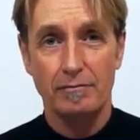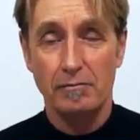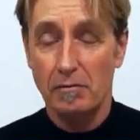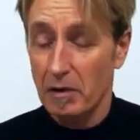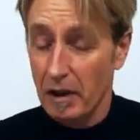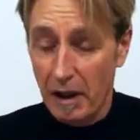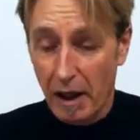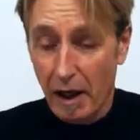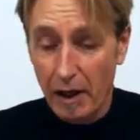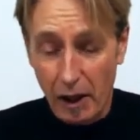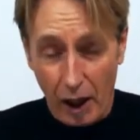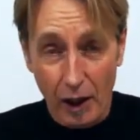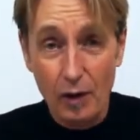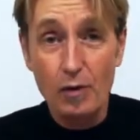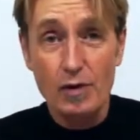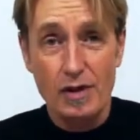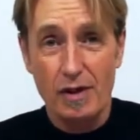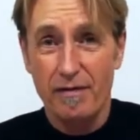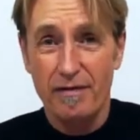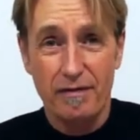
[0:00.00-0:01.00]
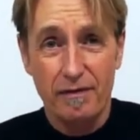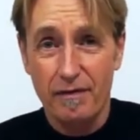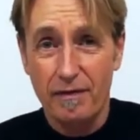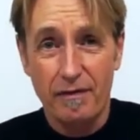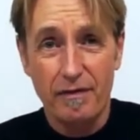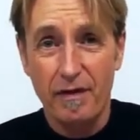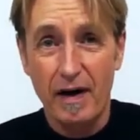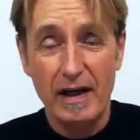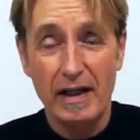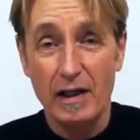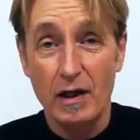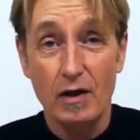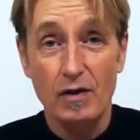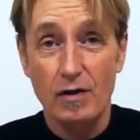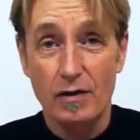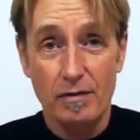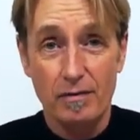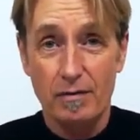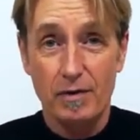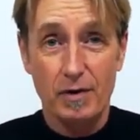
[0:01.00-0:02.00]
I know it's a fairly
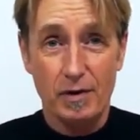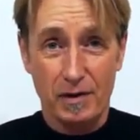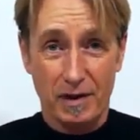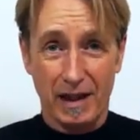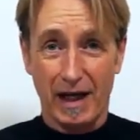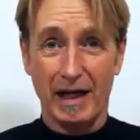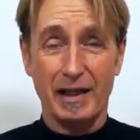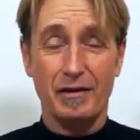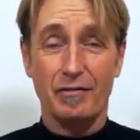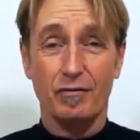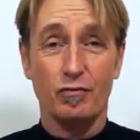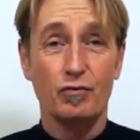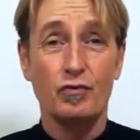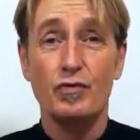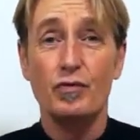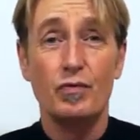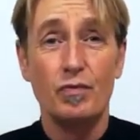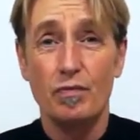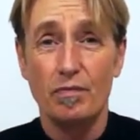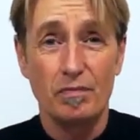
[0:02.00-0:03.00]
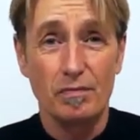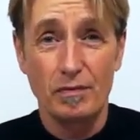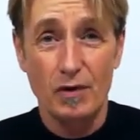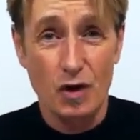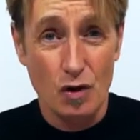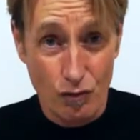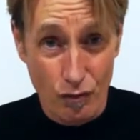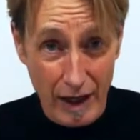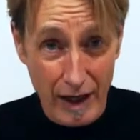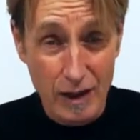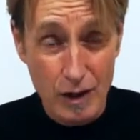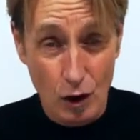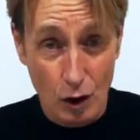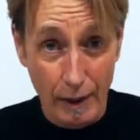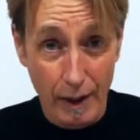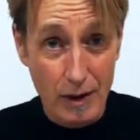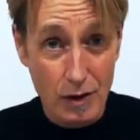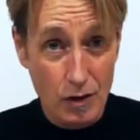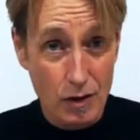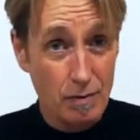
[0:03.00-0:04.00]
kind of strange
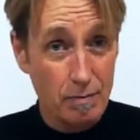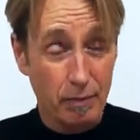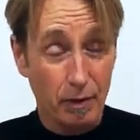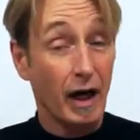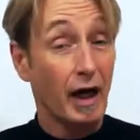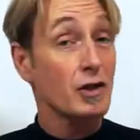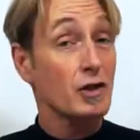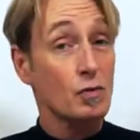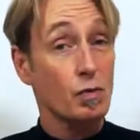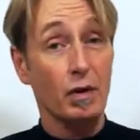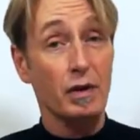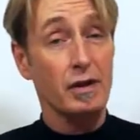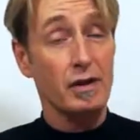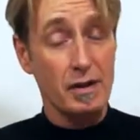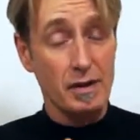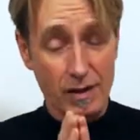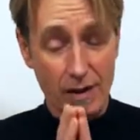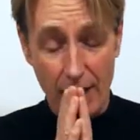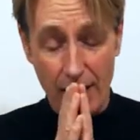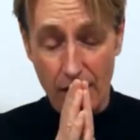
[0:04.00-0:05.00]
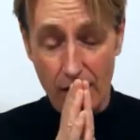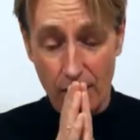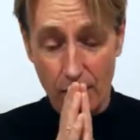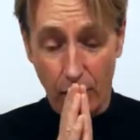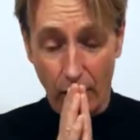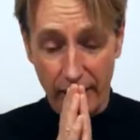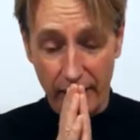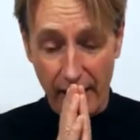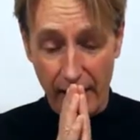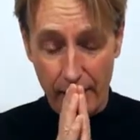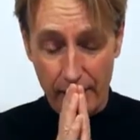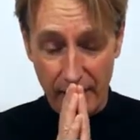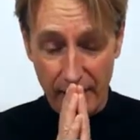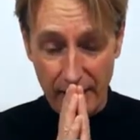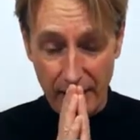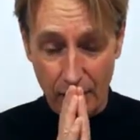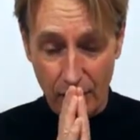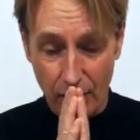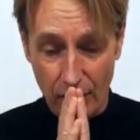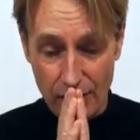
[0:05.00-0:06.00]
question, but I just wanted to say what their
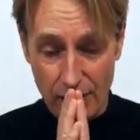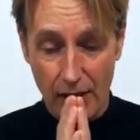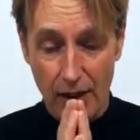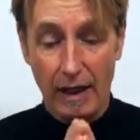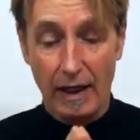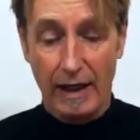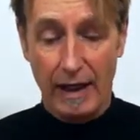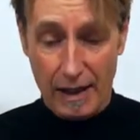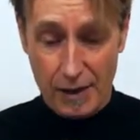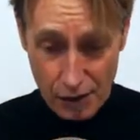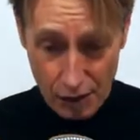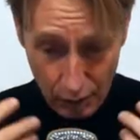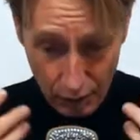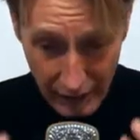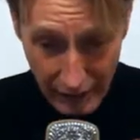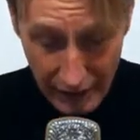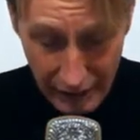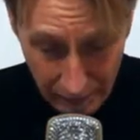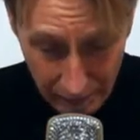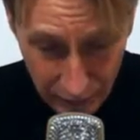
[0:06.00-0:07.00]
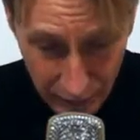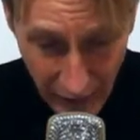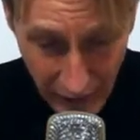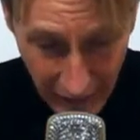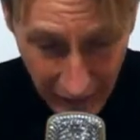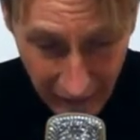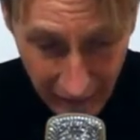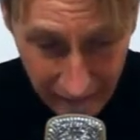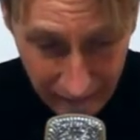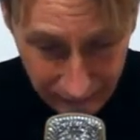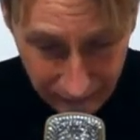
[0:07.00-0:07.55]
opinion was. Is it okay to pray?